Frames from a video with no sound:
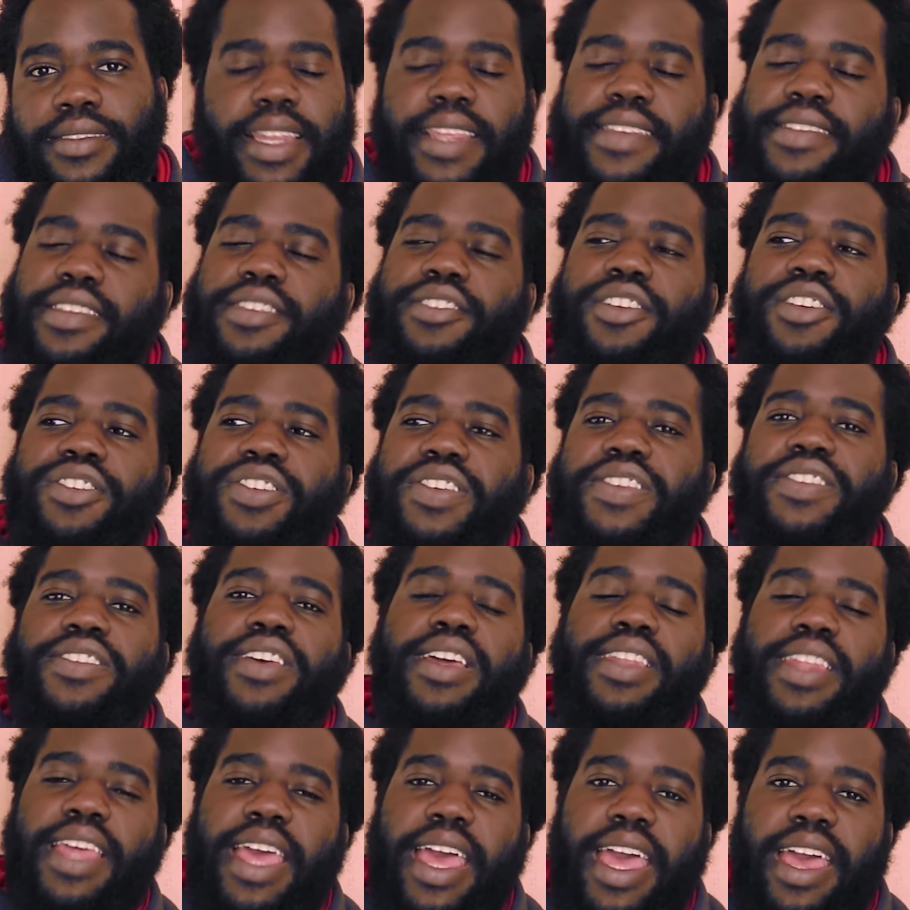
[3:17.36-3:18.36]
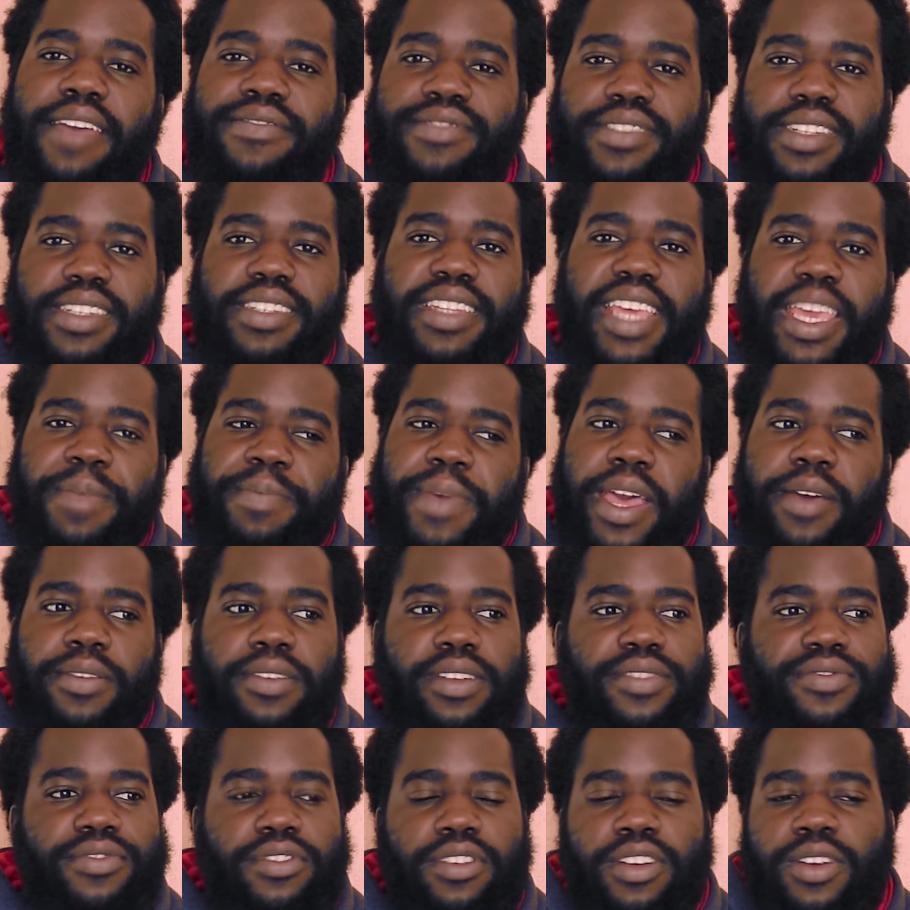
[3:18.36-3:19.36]
Listen, you're just gonna have to take my
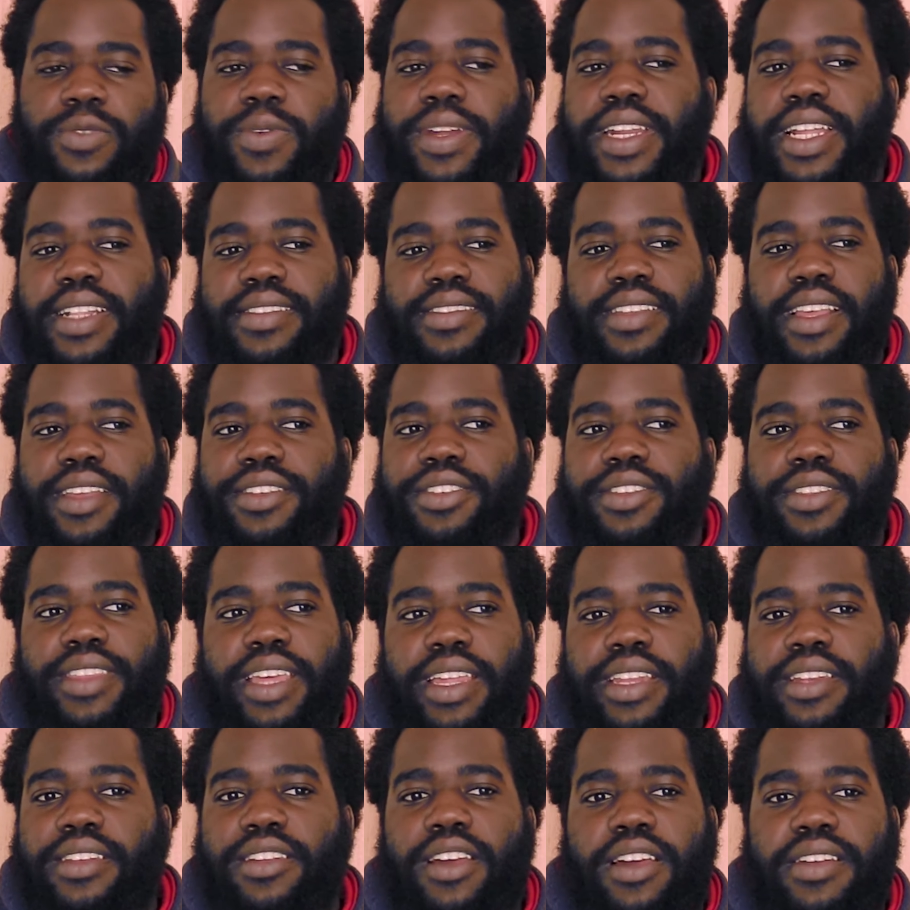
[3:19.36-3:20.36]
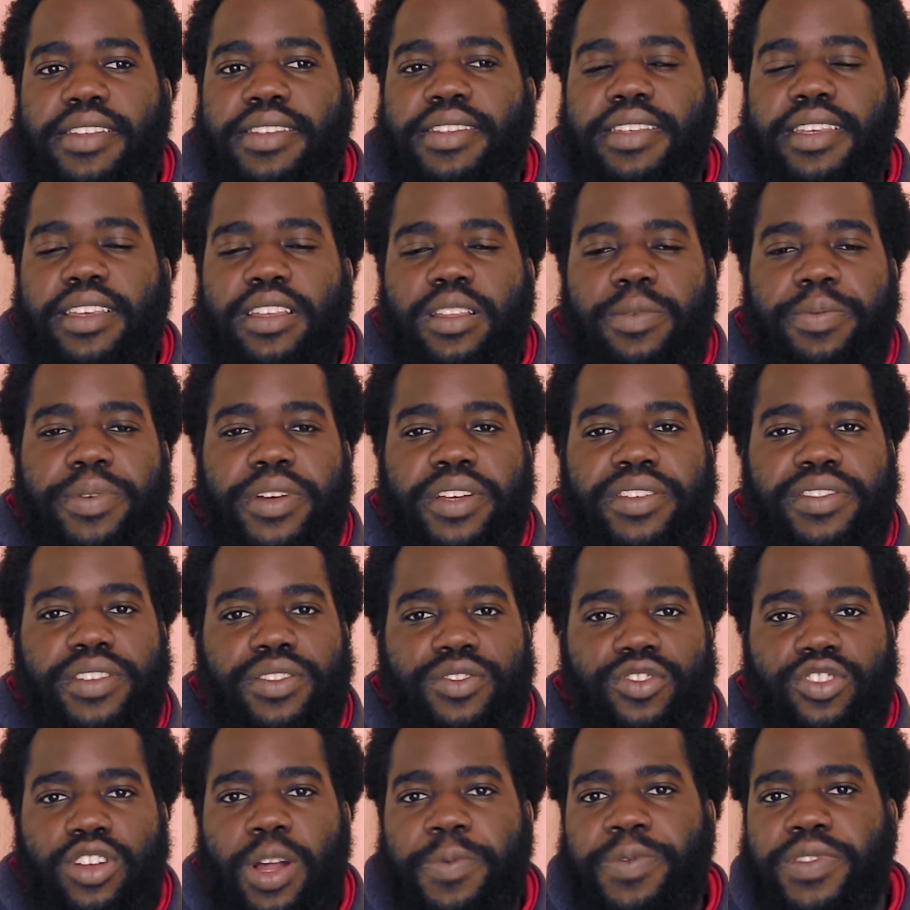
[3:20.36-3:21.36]
word for it when I tell you that not a single
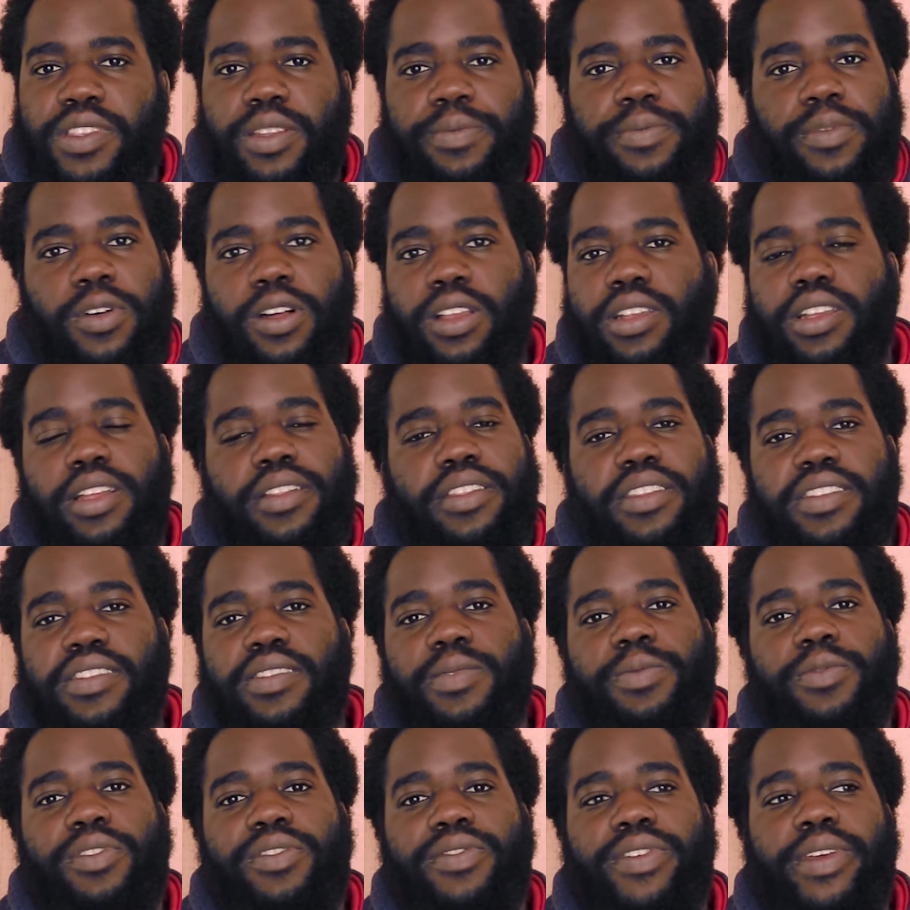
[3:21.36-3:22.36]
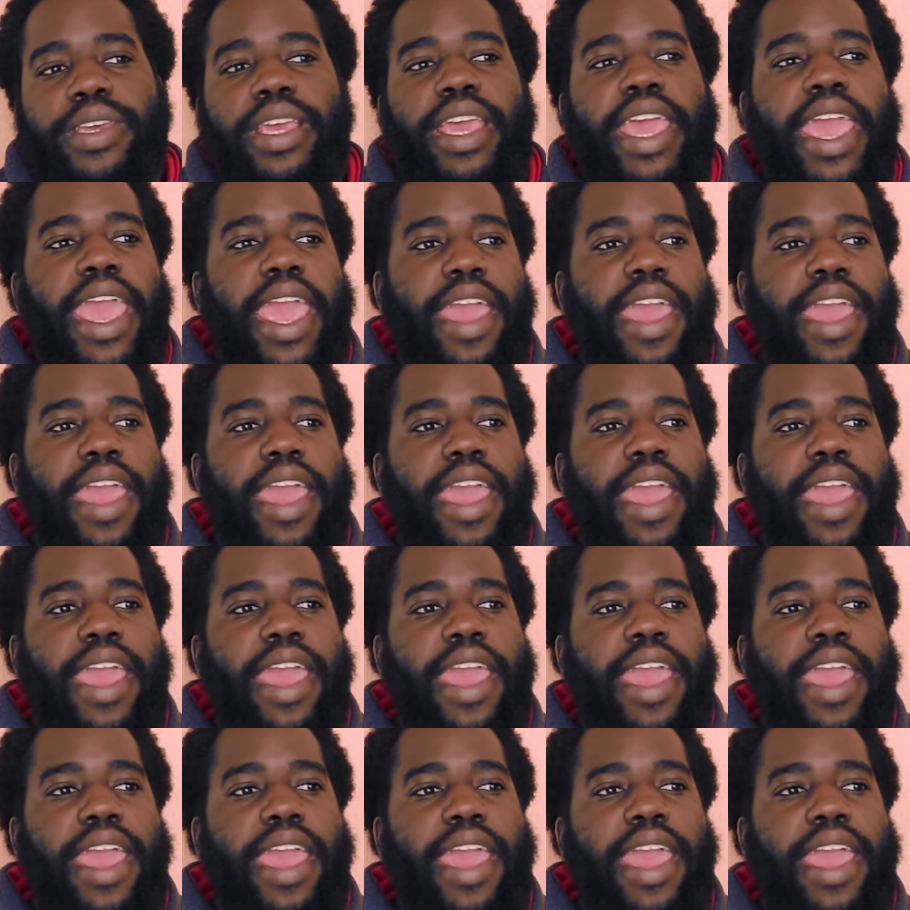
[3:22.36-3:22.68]
person drops the ball on this movie.